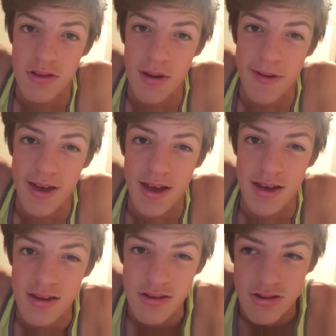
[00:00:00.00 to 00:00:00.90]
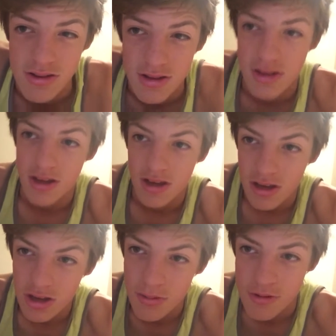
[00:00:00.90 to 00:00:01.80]
type of age.
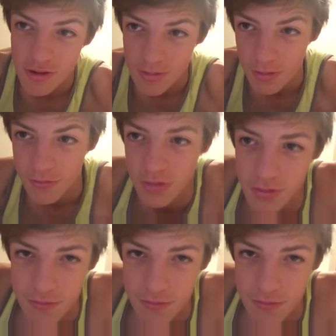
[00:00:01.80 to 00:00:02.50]
Could be suitable for